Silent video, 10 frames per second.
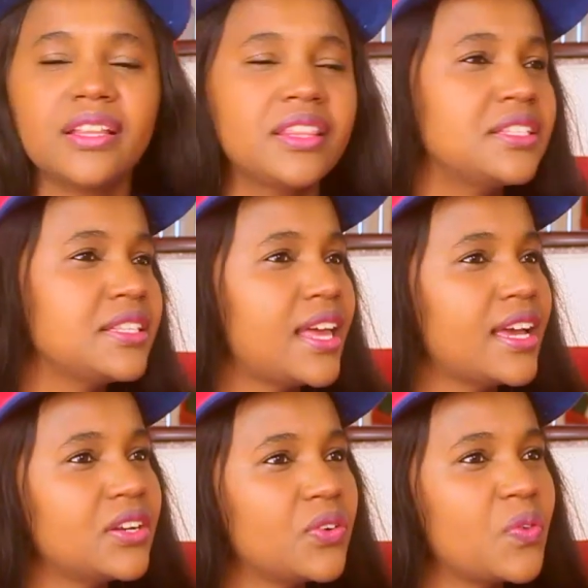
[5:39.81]
this is the
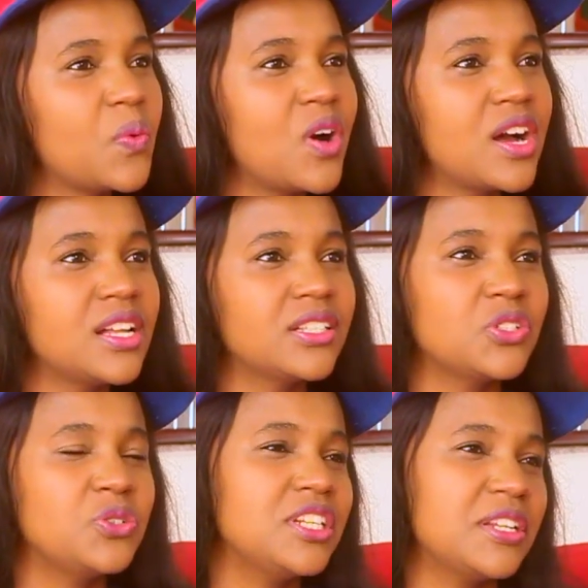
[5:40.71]
end of the world.
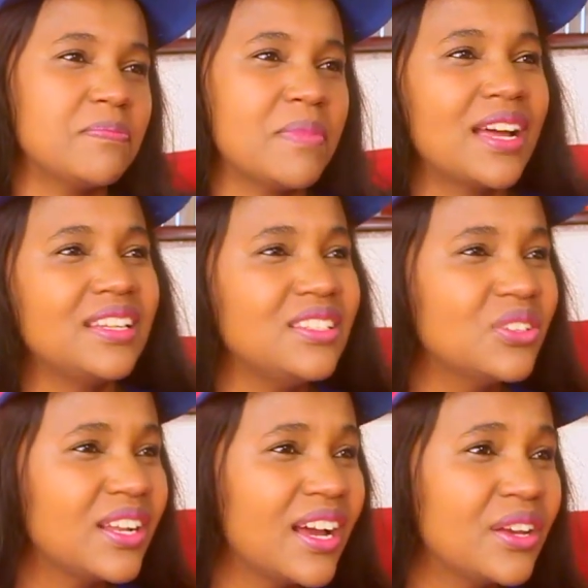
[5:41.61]
You need a man in
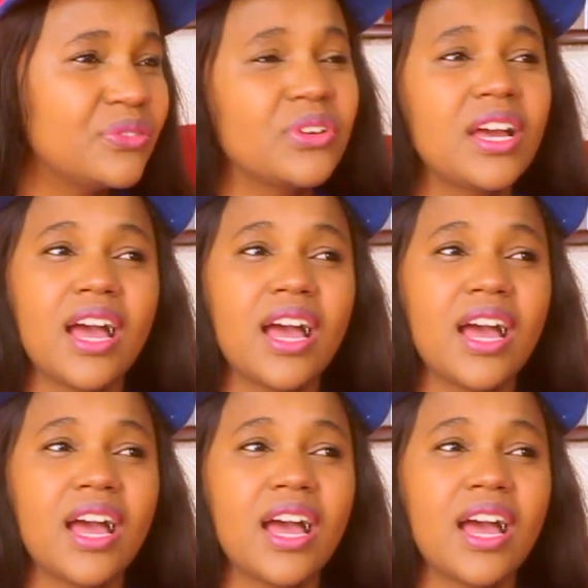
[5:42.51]
your life.